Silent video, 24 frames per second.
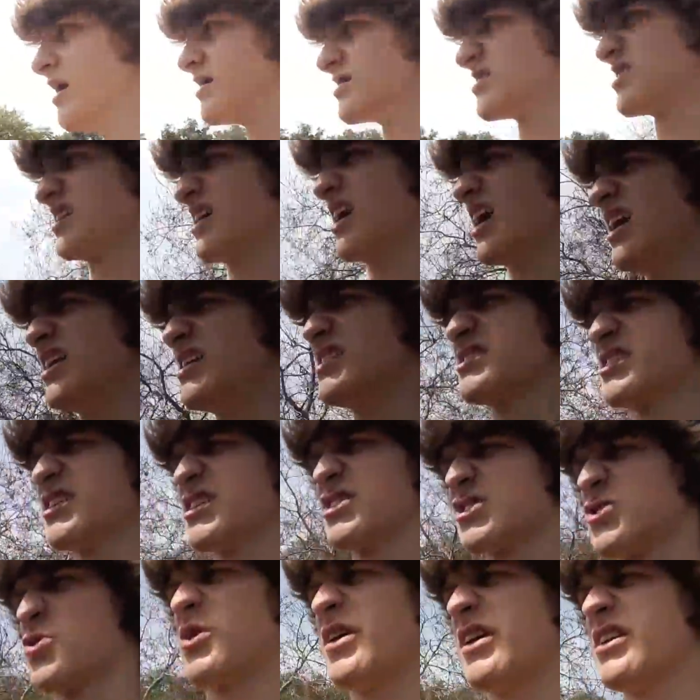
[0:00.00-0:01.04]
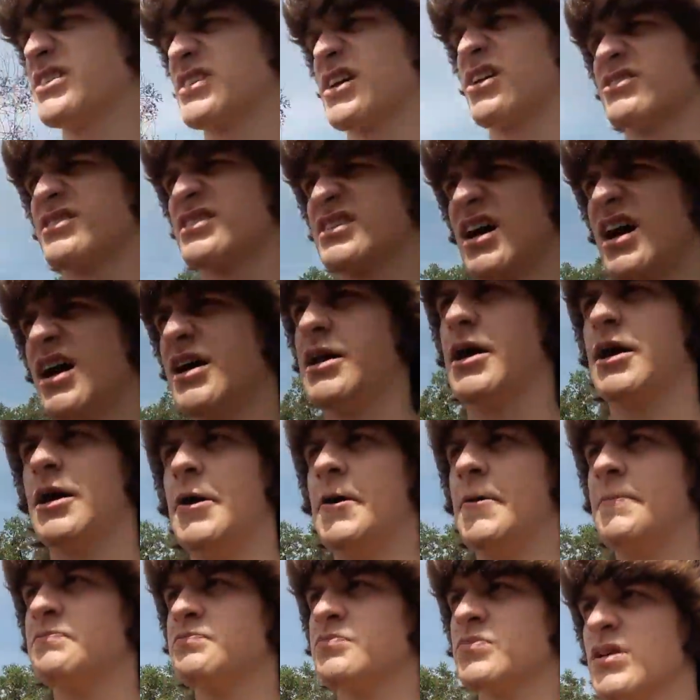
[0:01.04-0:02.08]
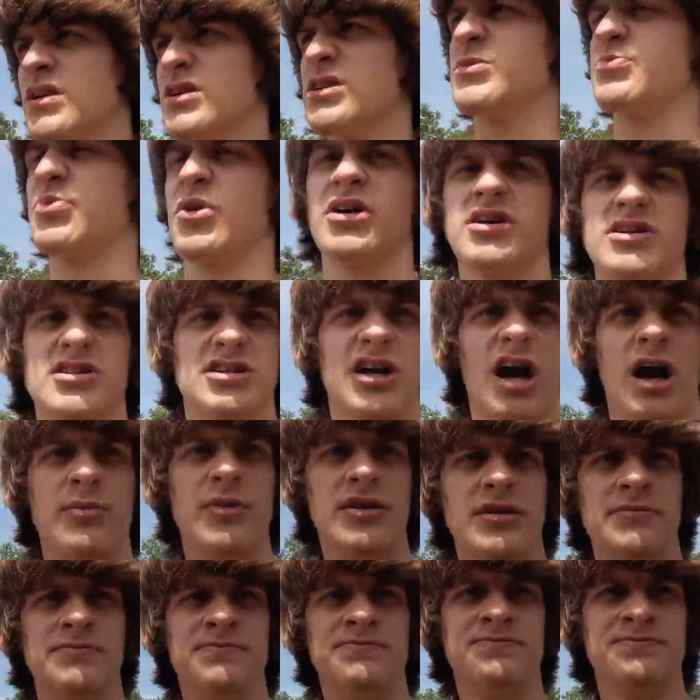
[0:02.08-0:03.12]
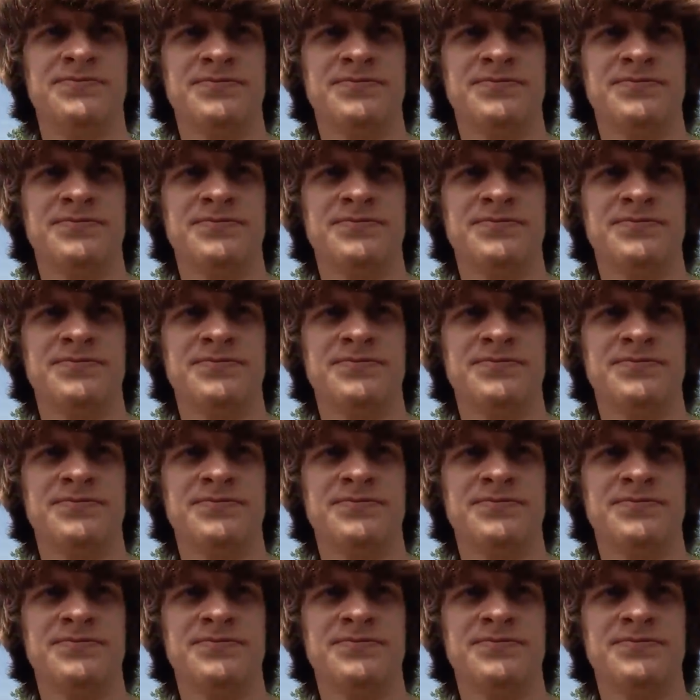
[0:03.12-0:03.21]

It's like 86 degrees outside. Spring is coming.